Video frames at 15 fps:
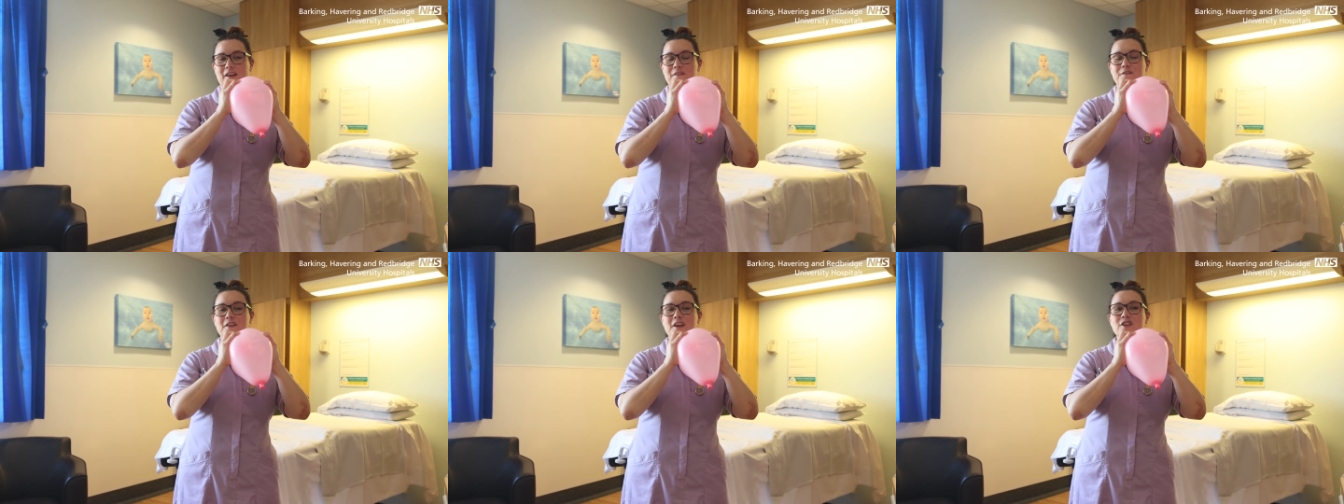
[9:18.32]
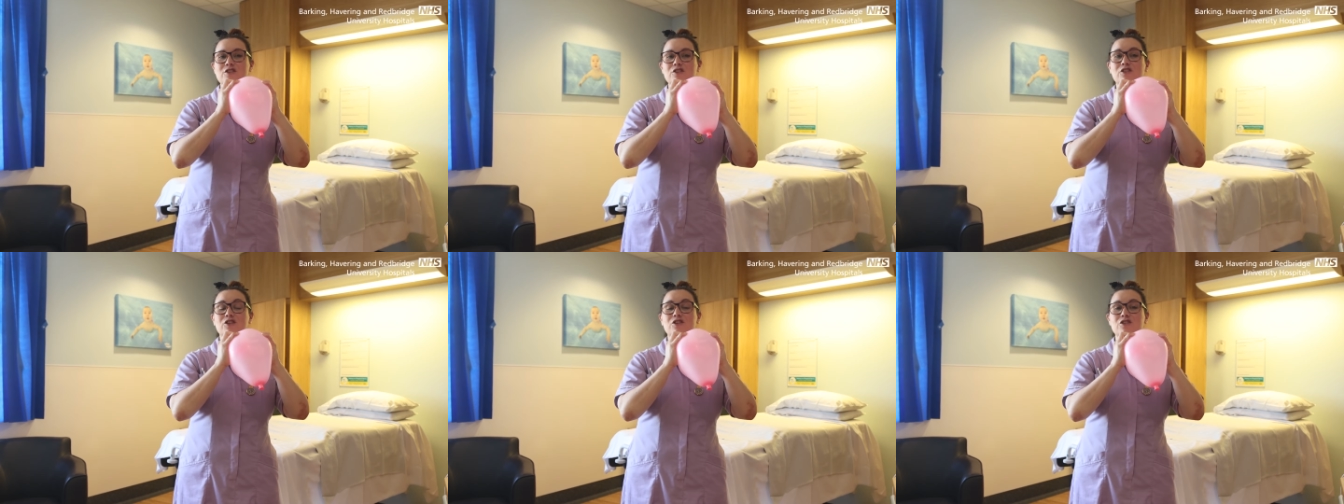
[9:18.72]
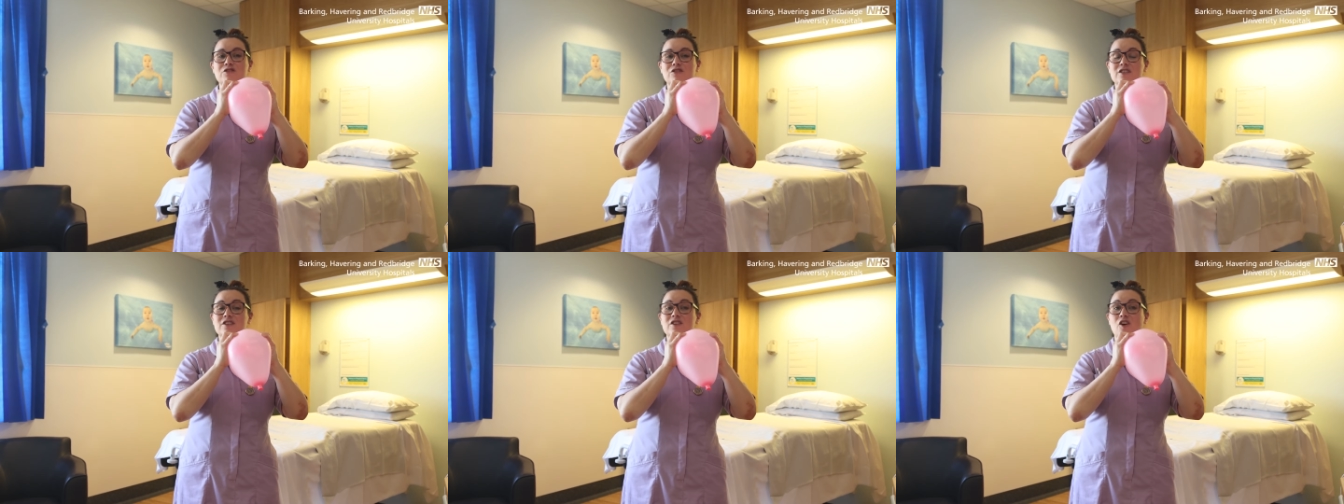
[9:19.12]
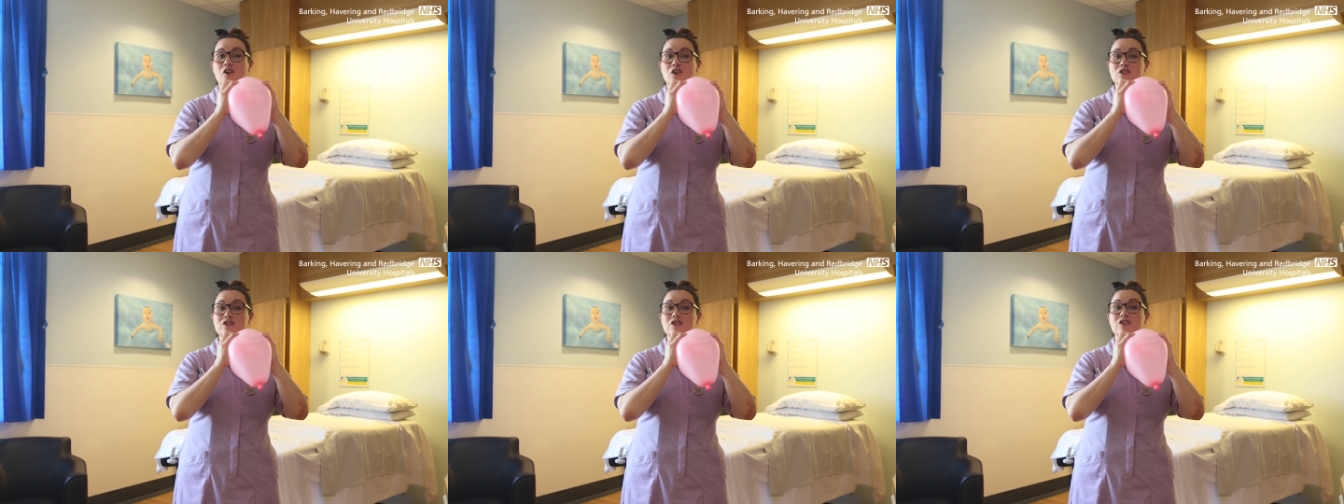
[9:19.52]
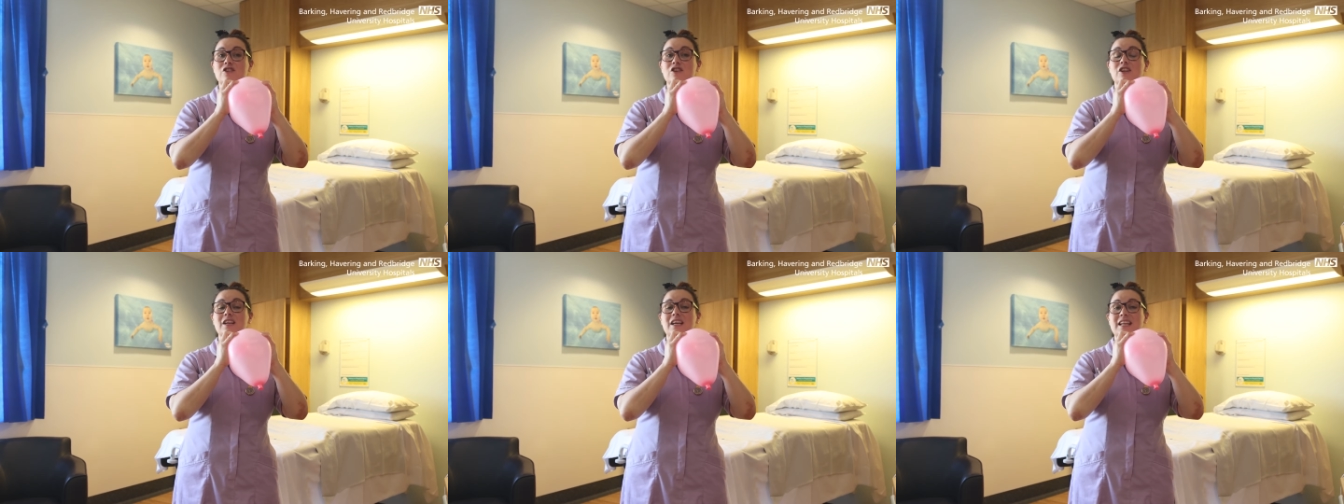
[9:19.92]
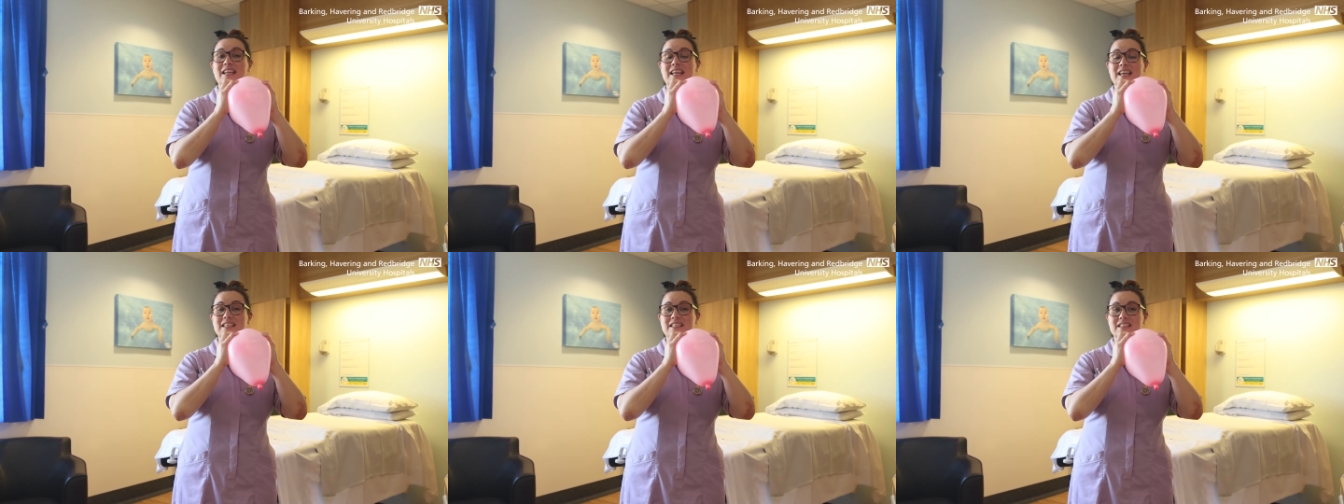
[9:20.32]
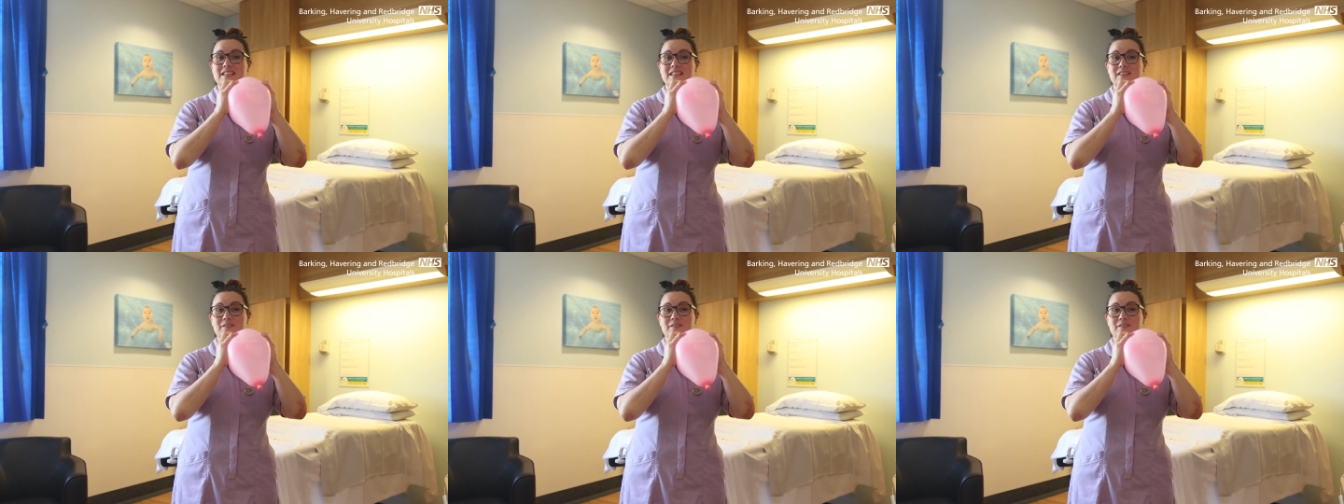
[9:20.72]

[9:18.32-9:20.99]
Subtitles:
Feed your uterus the oxygen it needs.